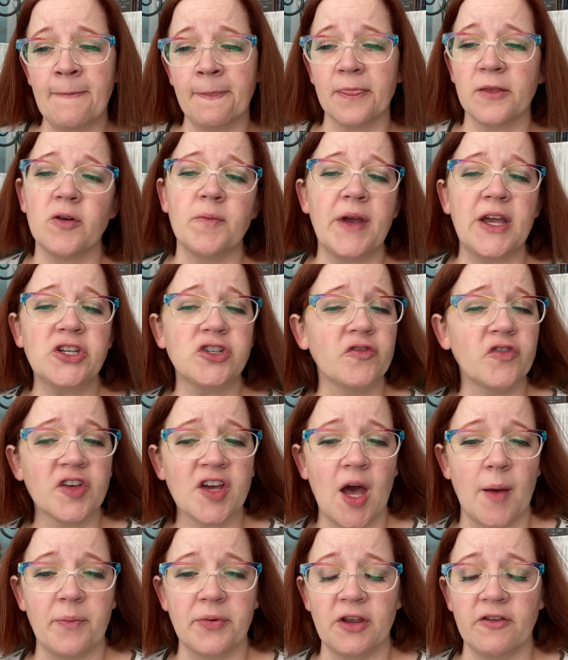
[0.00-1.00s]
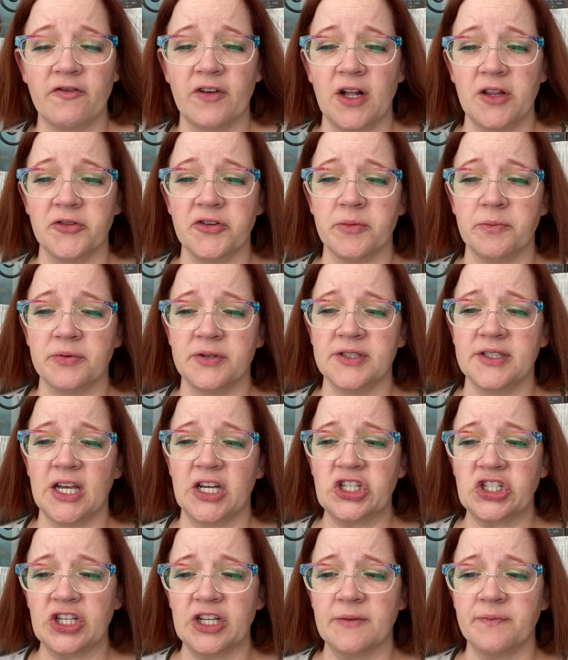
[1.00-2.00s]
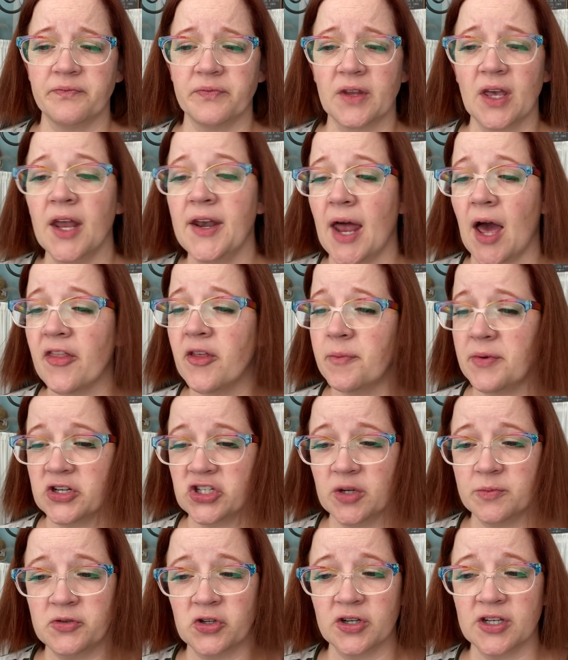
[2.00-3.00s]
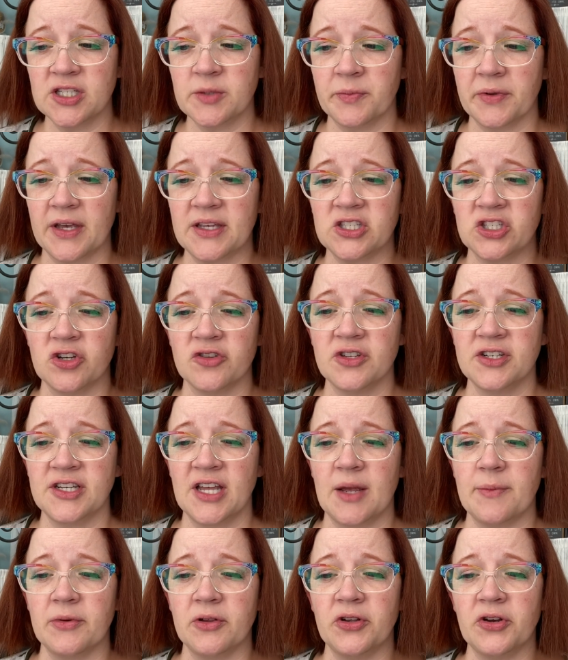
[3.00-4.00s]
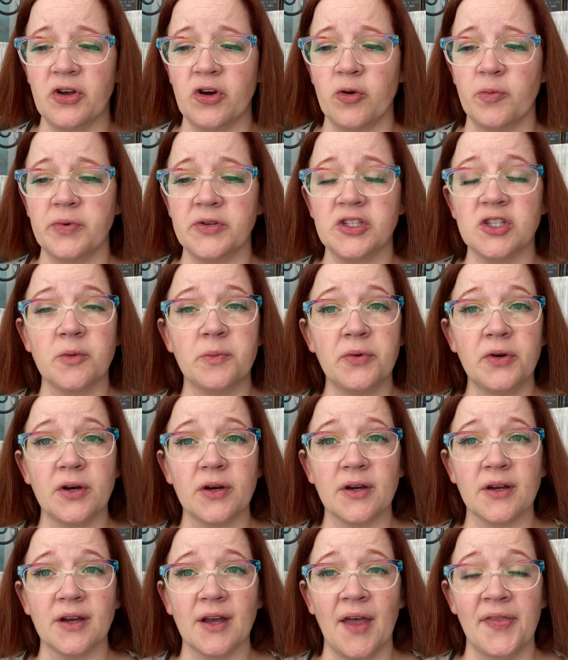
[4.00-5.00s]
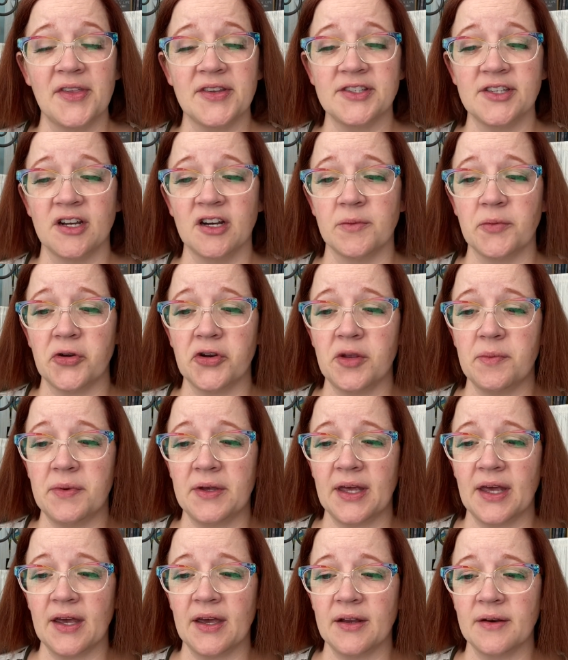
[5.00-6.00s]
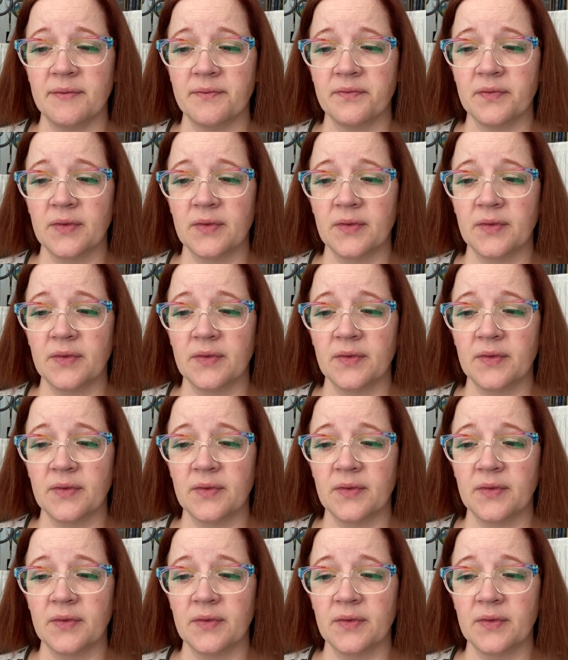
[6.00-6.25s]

The remainder of the company followed in procession, and now the bishop took his place near the table and opened the book, and the ceremony began.